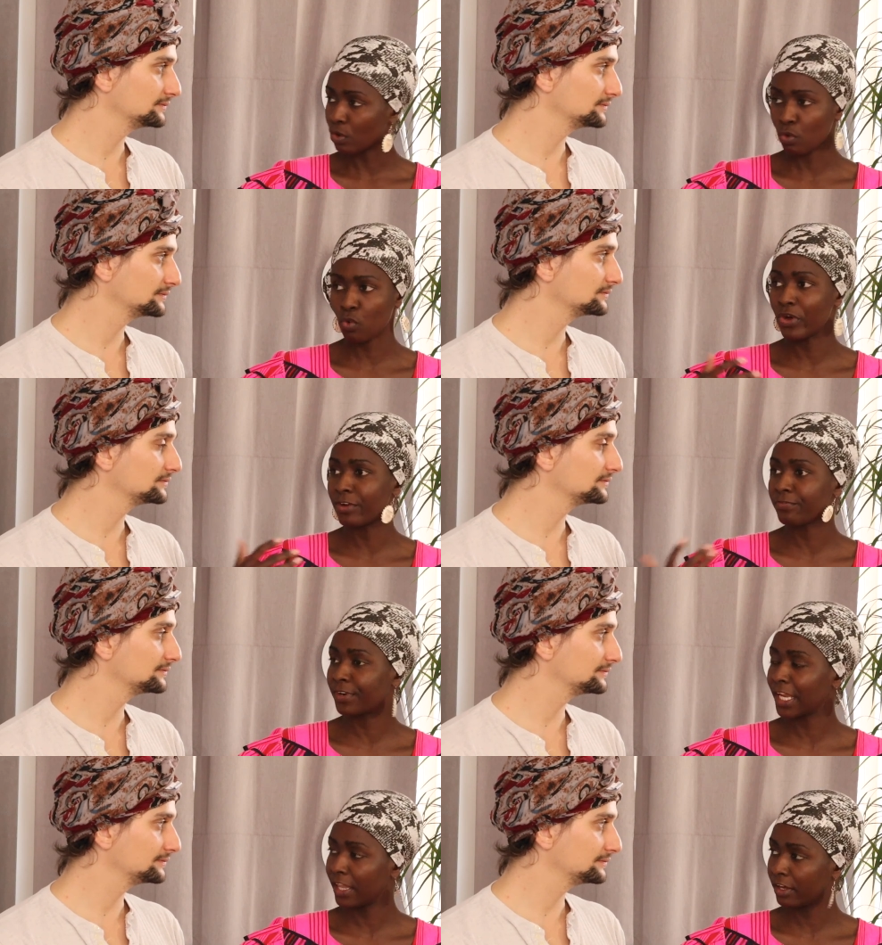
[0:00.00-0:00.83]
Speaker 1: or a
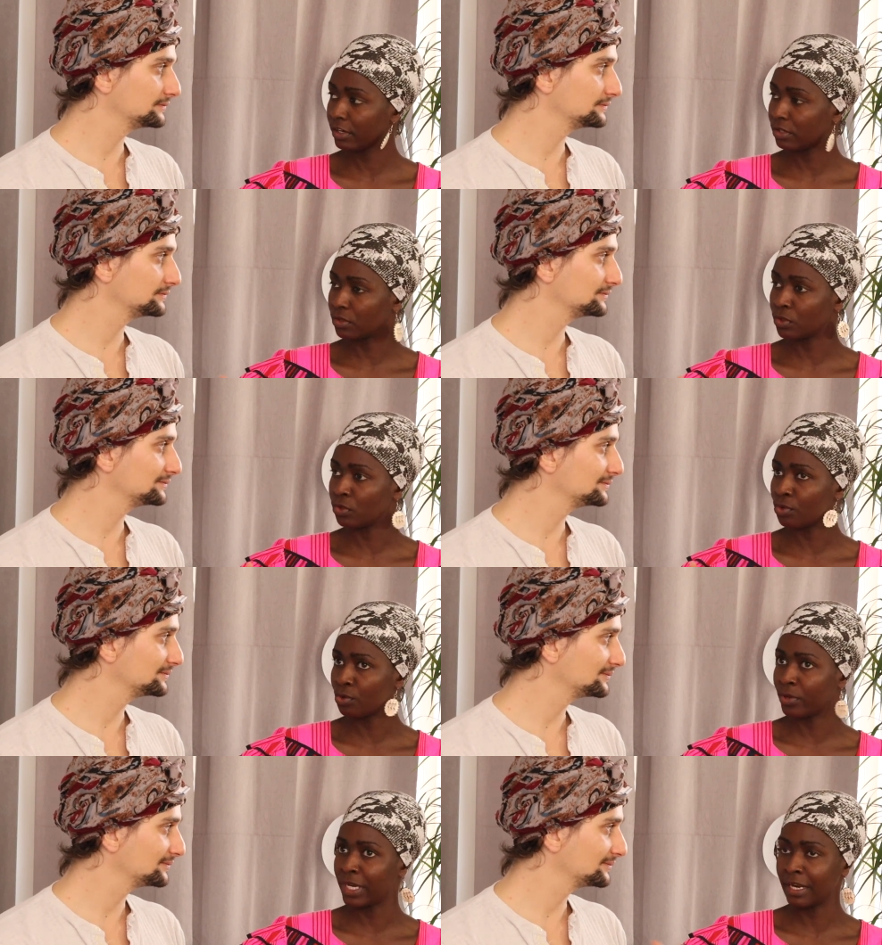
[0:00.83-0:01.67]
father
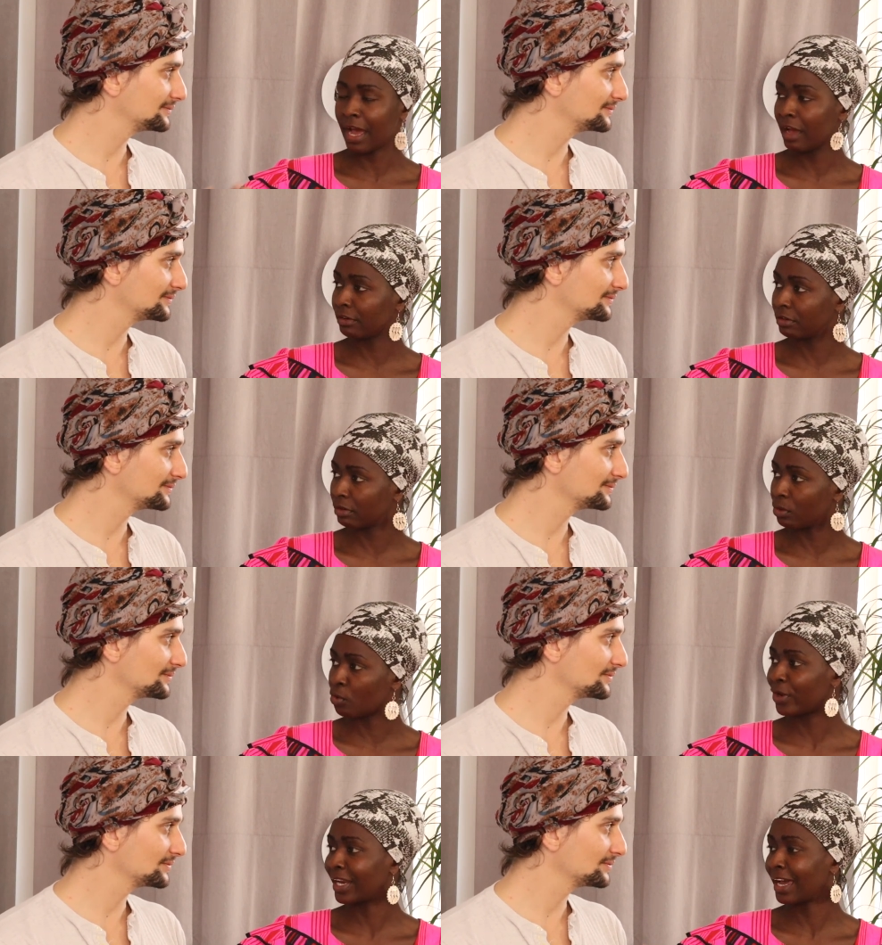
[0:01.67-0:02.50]
or an uncle
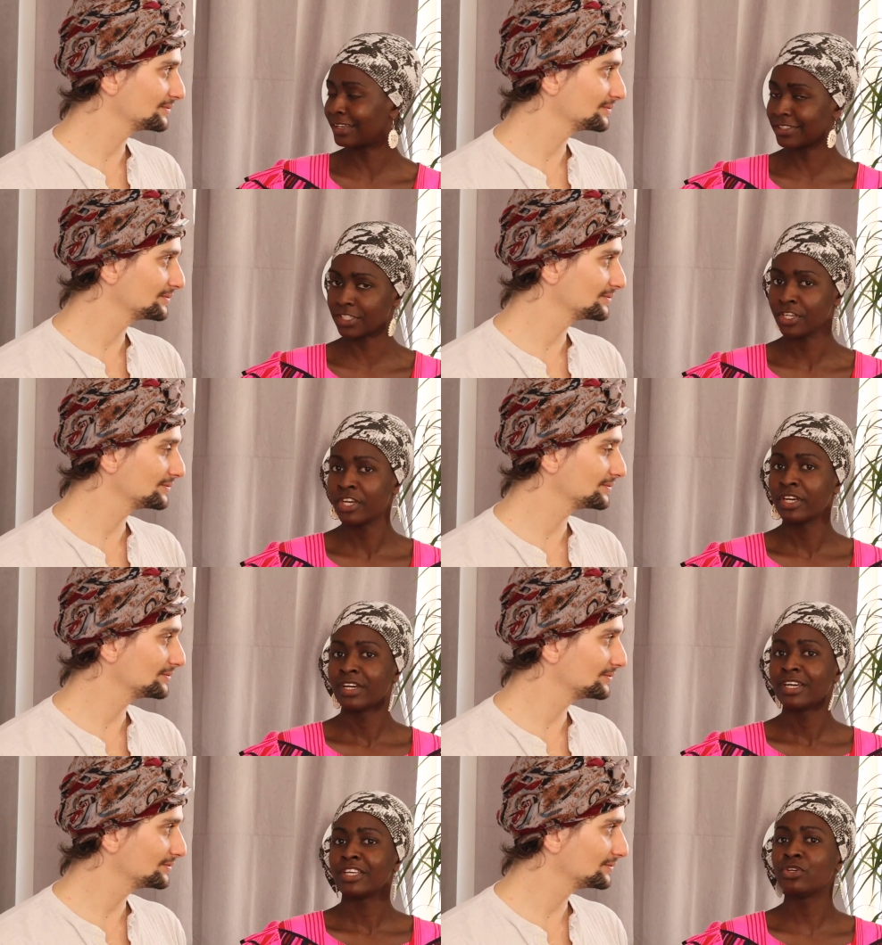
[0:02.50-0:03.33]
or an auntie
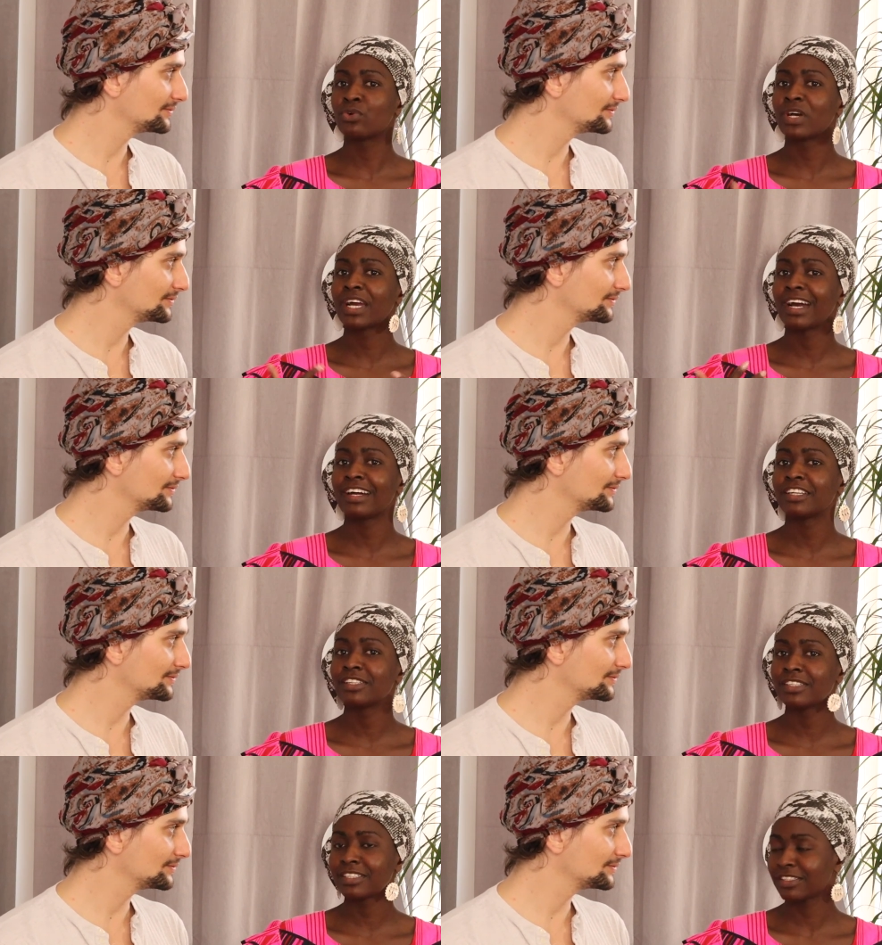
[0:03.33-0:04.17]
you
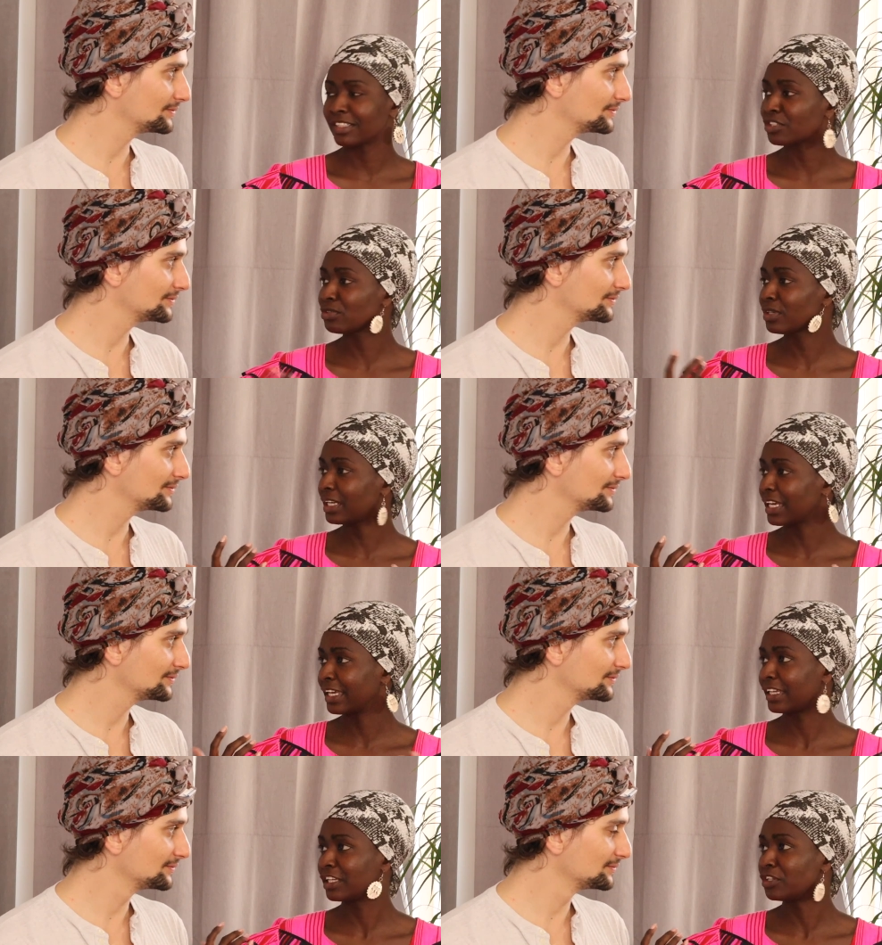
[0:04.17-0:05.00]
can't it's not
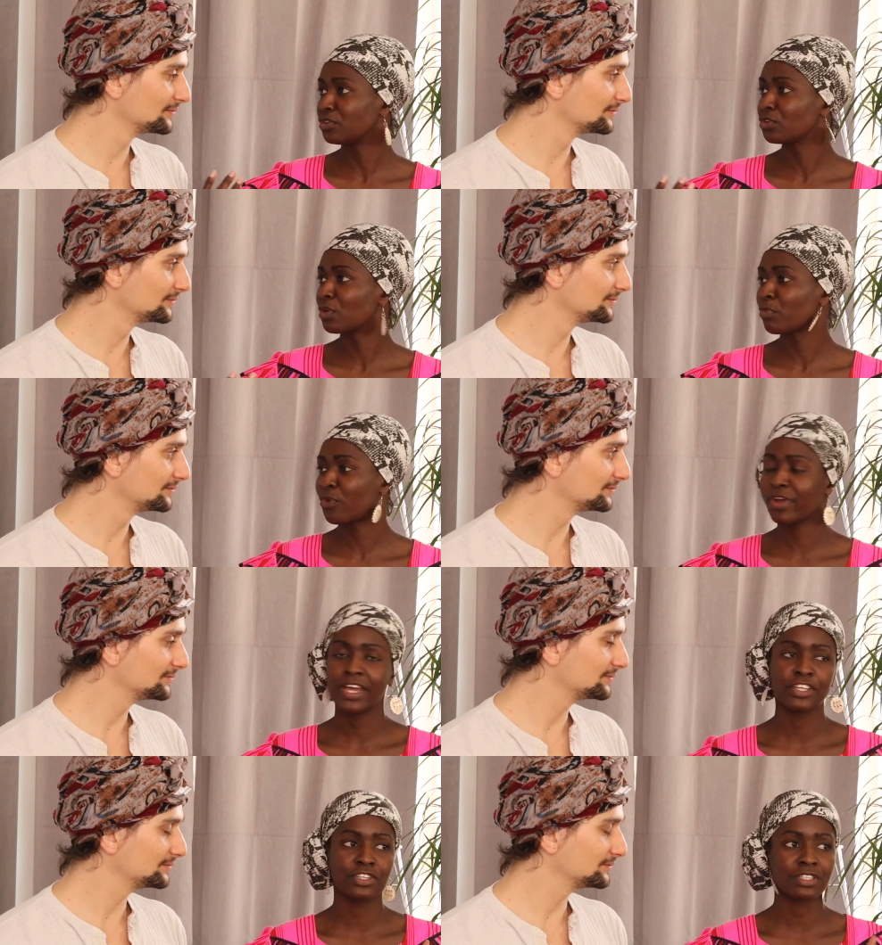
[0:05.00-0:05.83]
like in europe
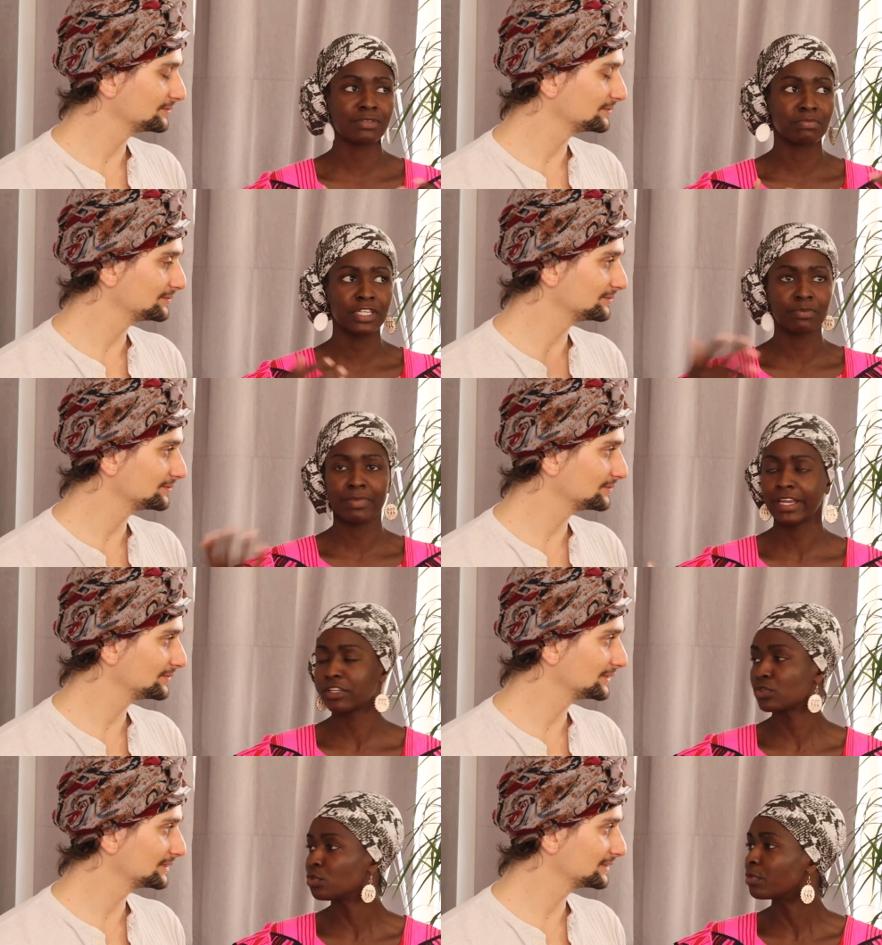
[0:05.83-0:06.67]
where i just meet
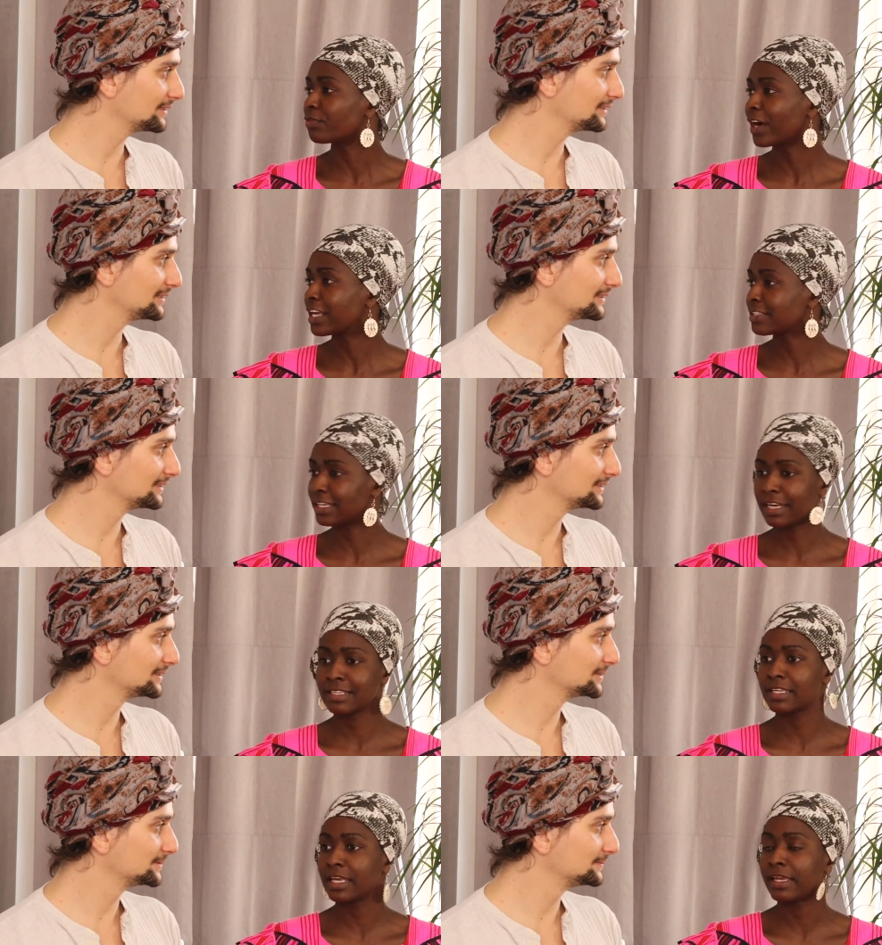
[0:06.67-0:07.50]
my supervisor and i
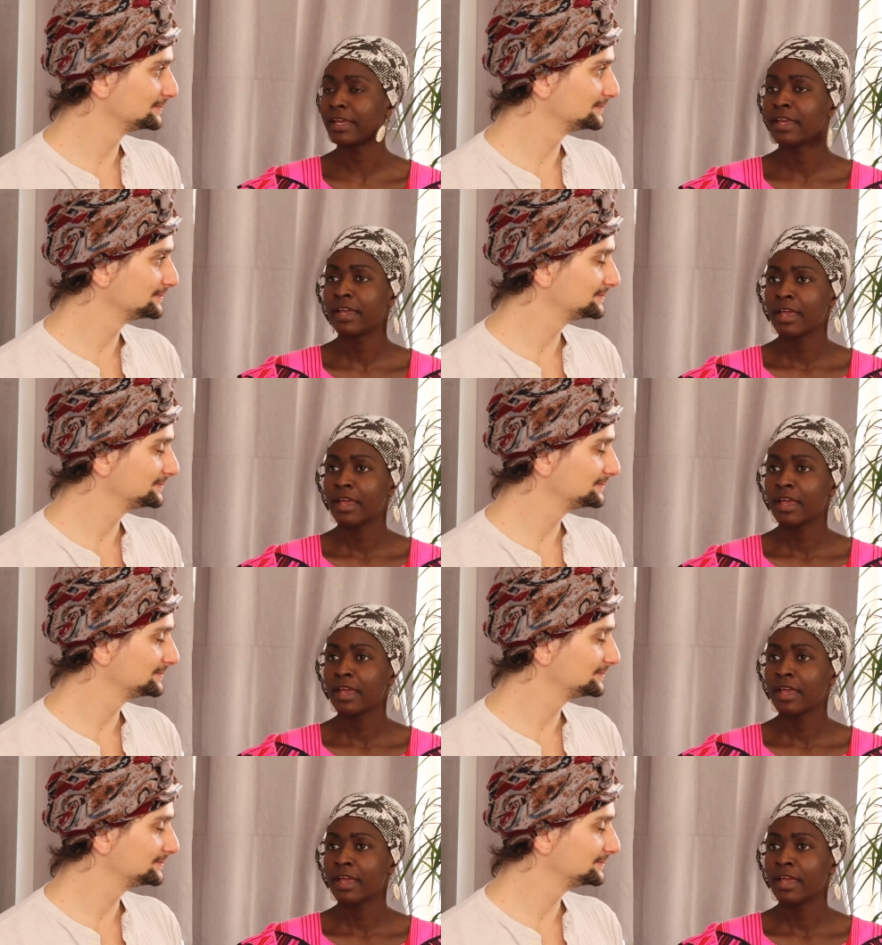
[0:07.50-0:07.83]
say